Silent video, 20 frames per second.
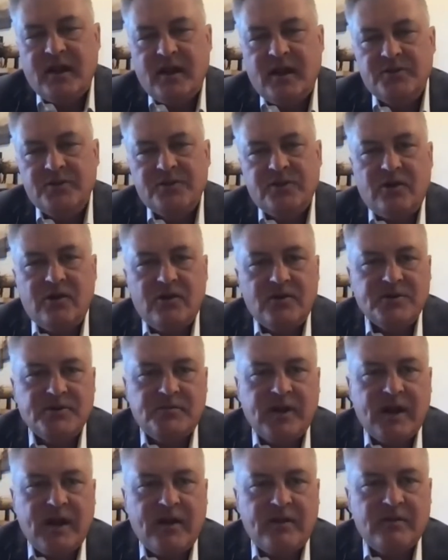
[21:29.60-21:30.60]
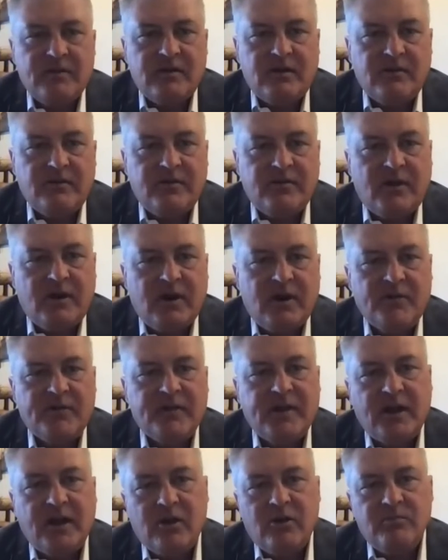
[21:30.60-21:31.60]
jurors about their
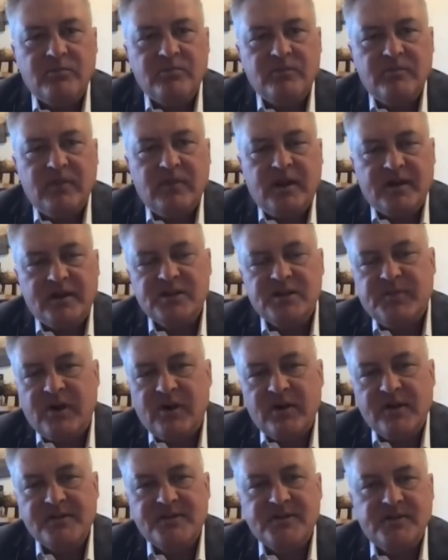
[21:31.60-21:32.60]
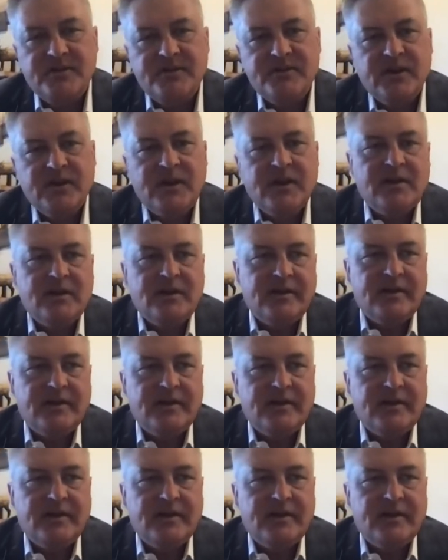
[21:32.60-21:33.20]
healthcare experiences